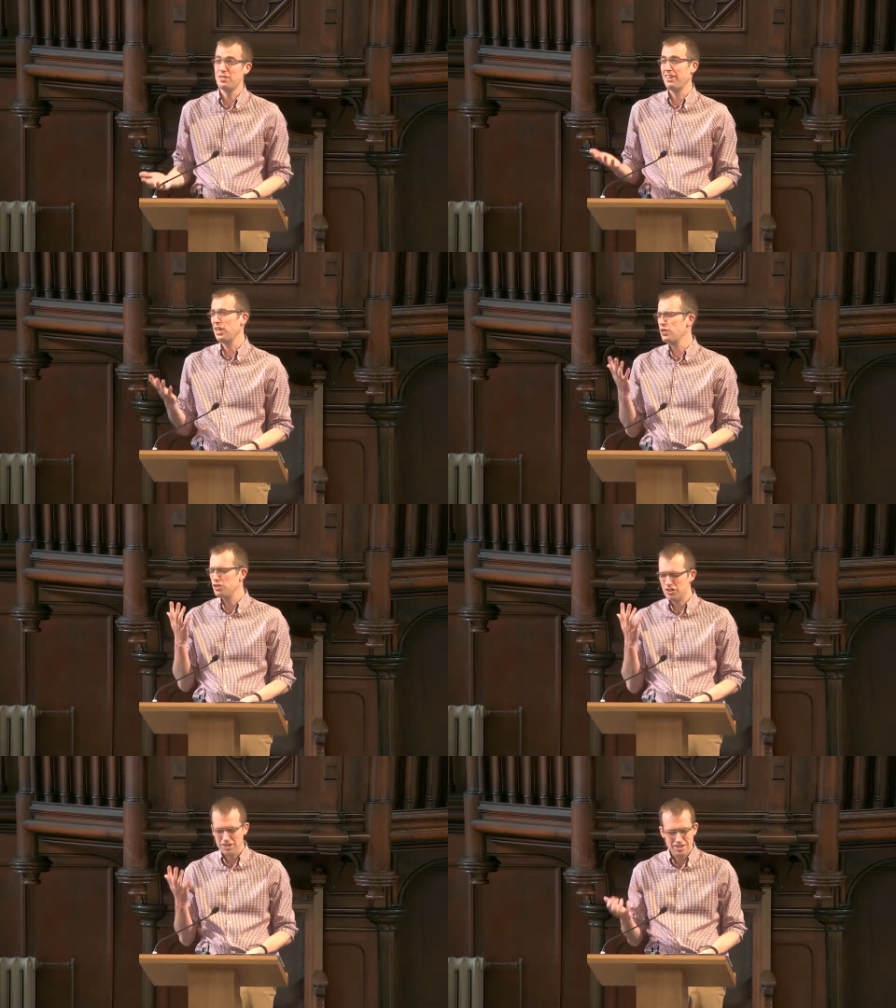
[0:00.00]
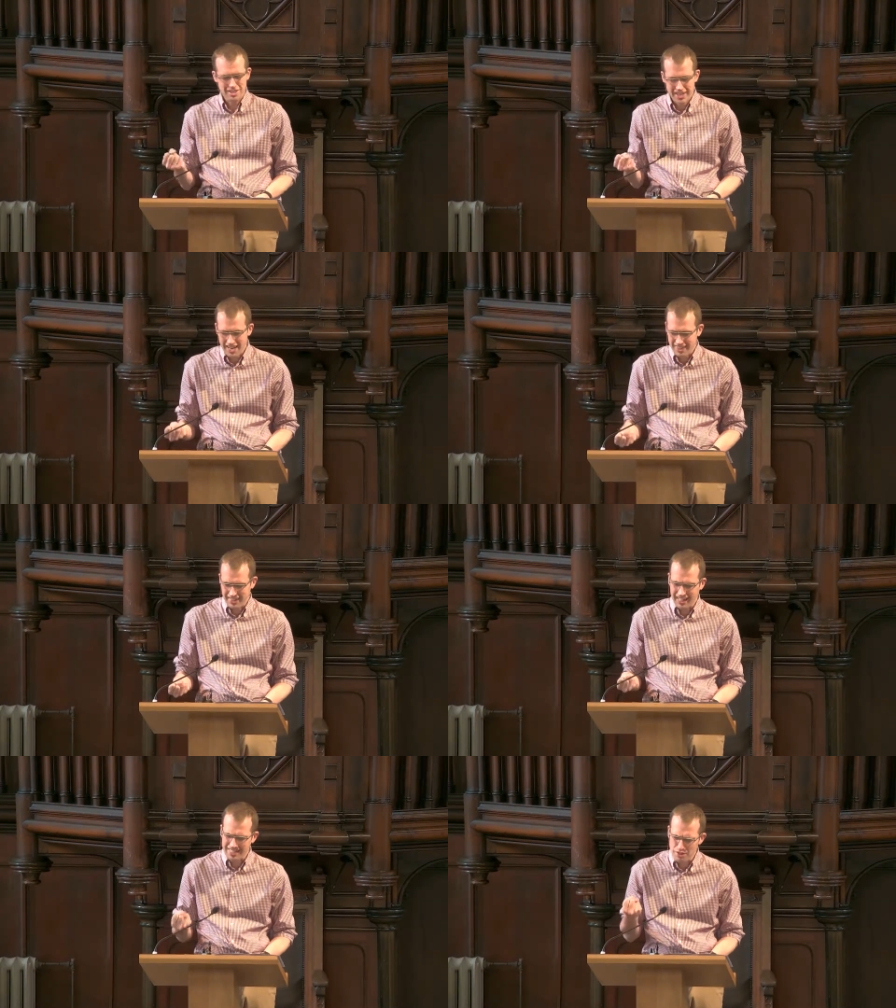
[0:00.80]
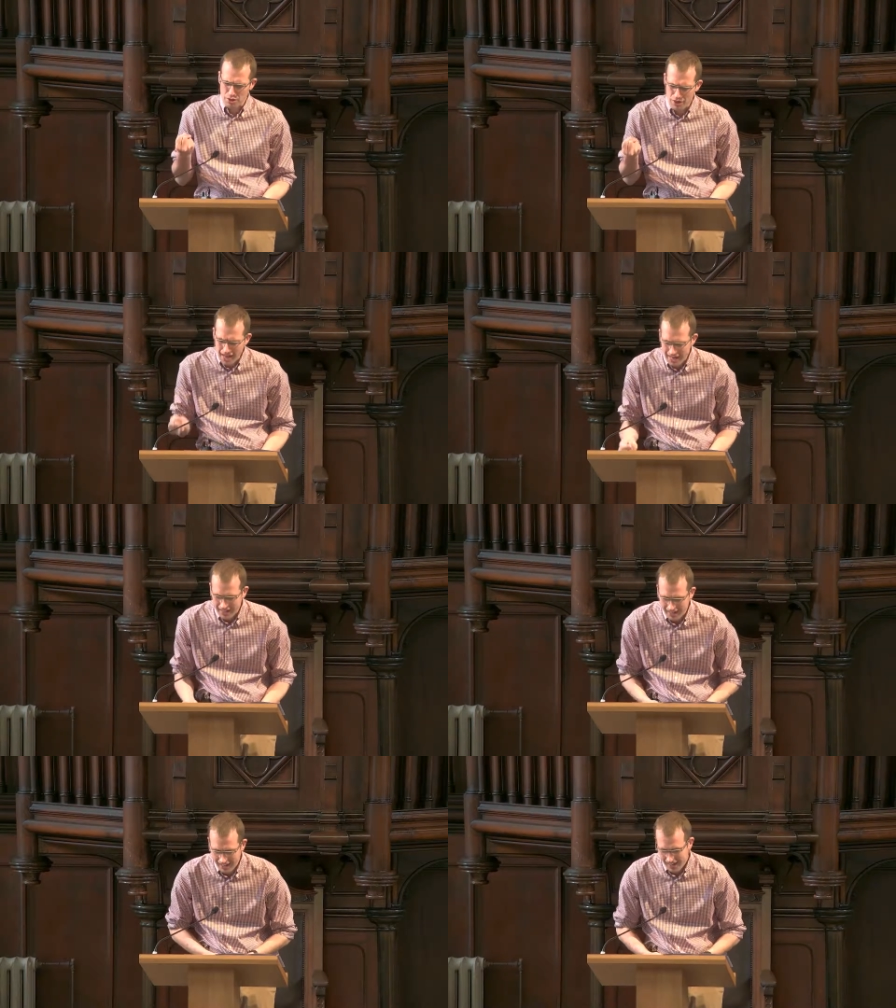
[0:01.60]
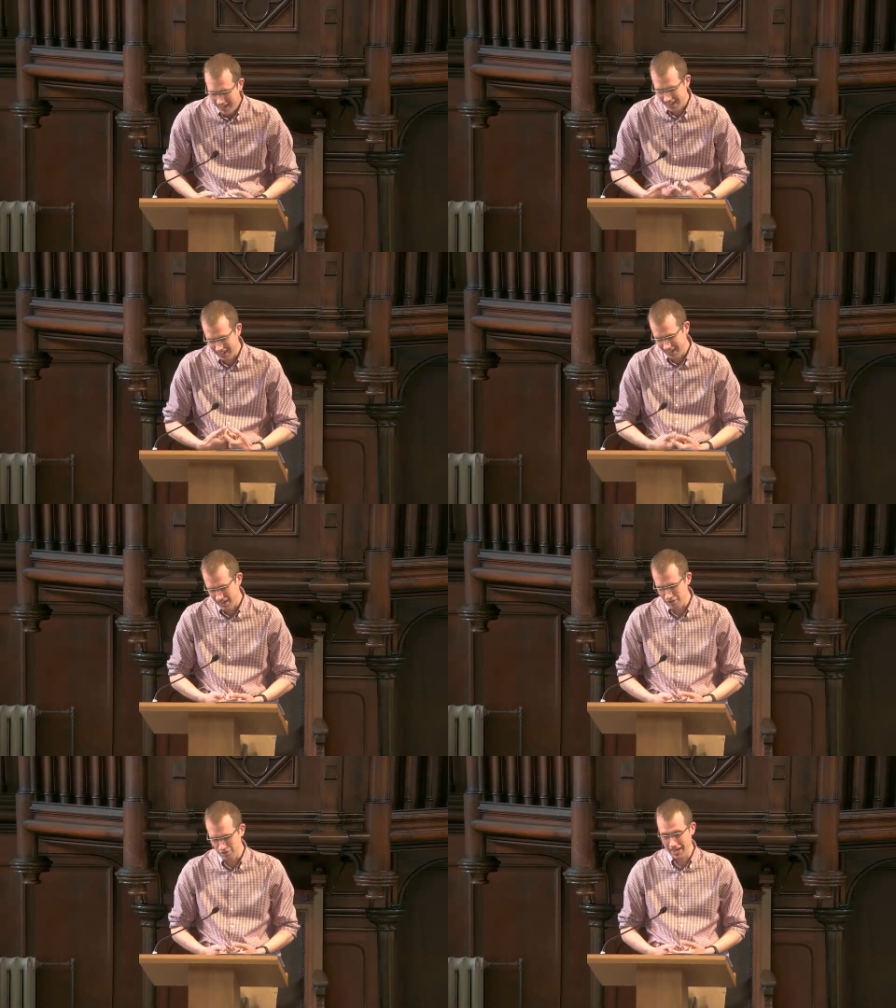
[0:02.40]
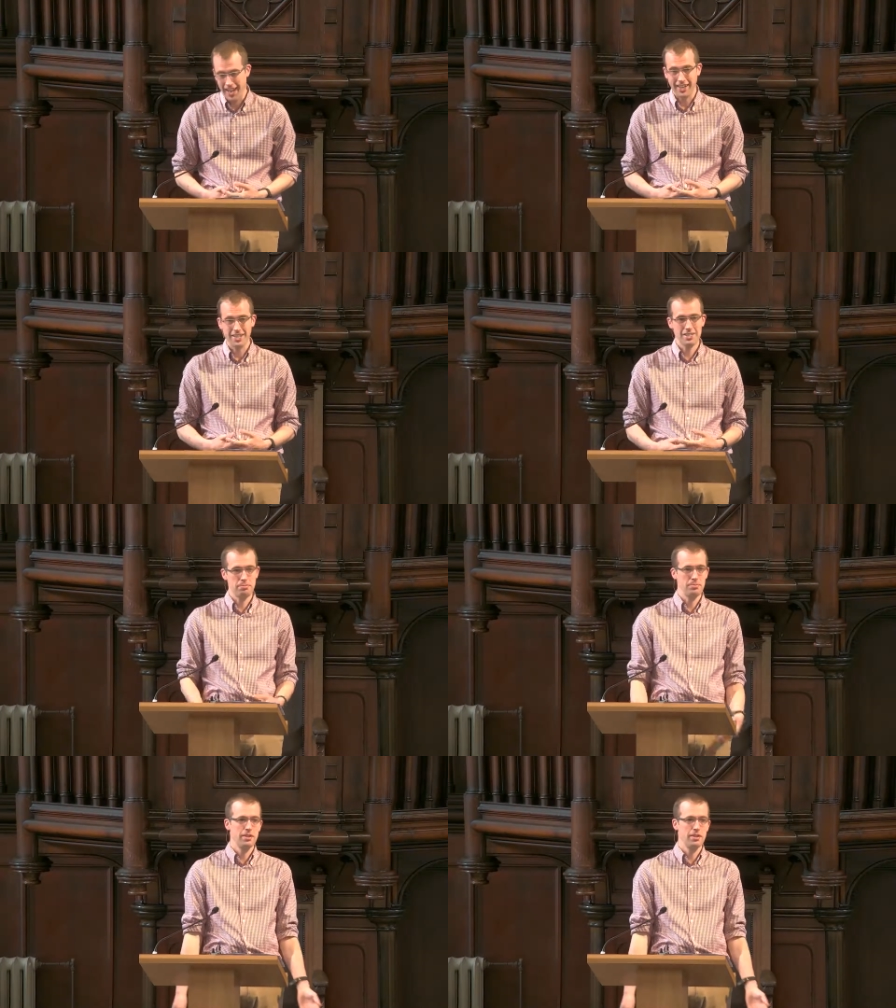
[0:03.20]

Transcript: If I could just get that, then I can relax.